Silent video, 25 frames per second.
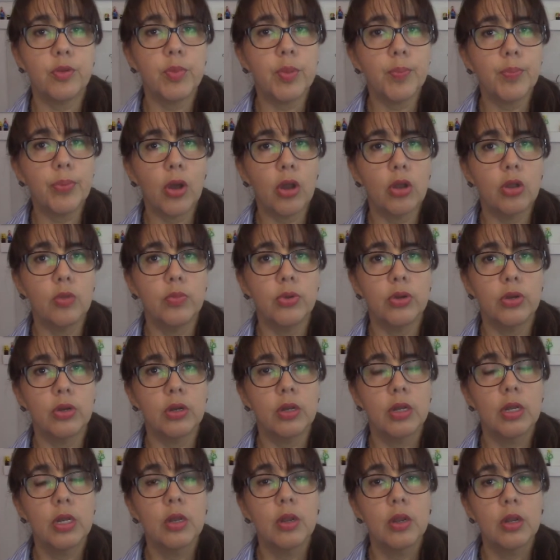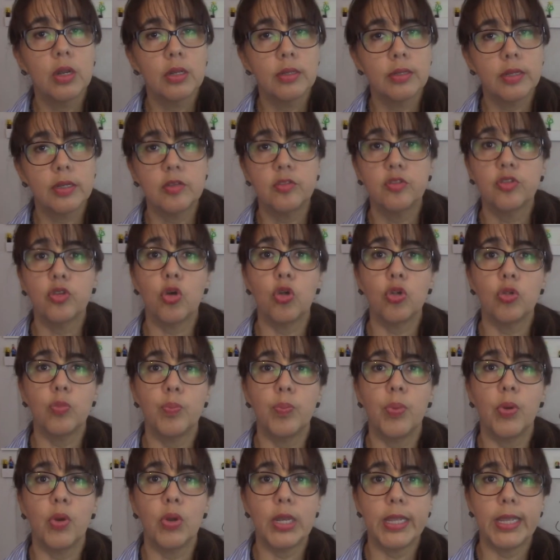a polymer that is called
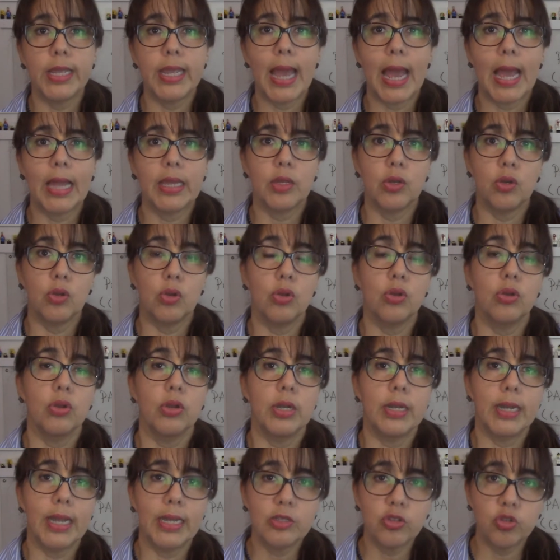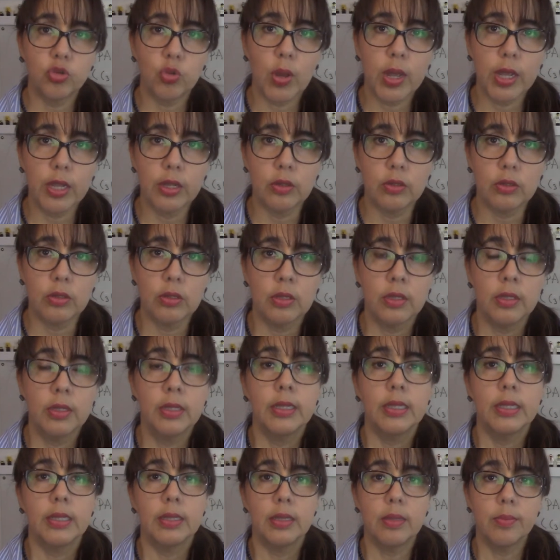polyacrylonitrile.
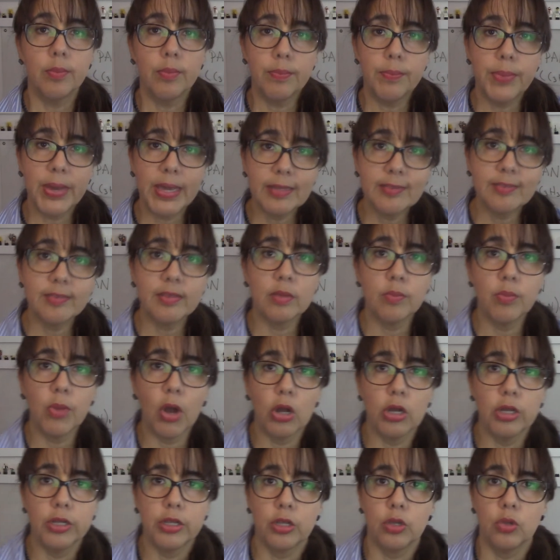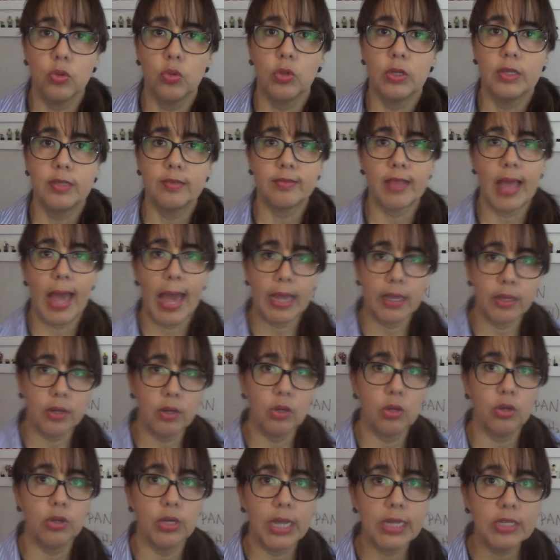The basic molecule is
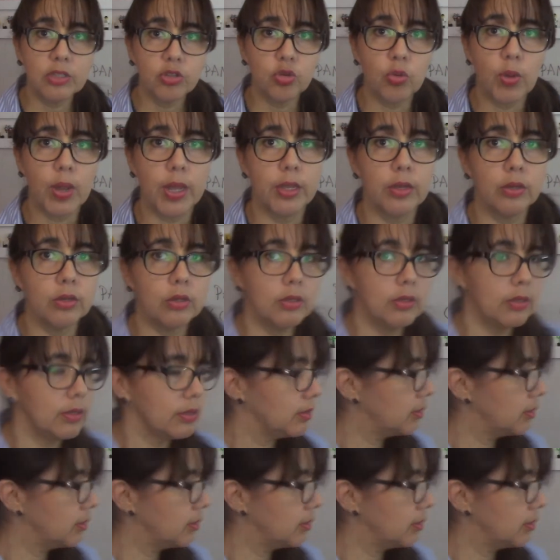acrylonitrile,